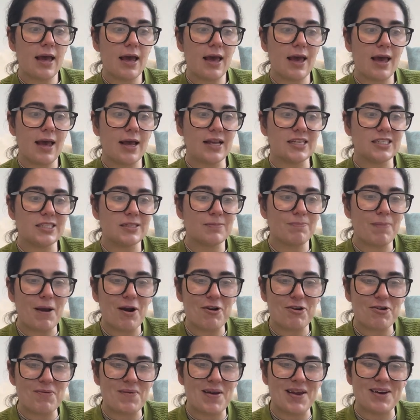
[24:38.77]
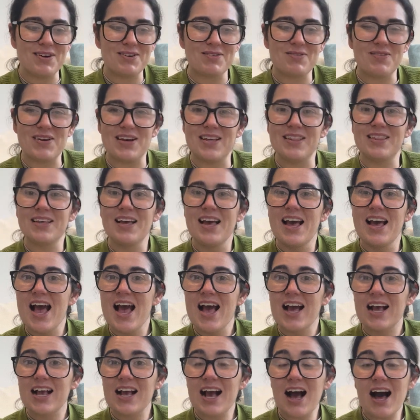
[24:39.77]
experiment with
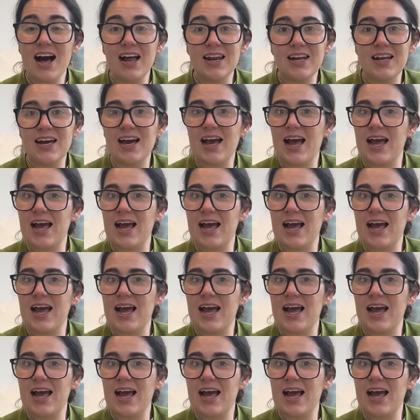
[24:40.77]
color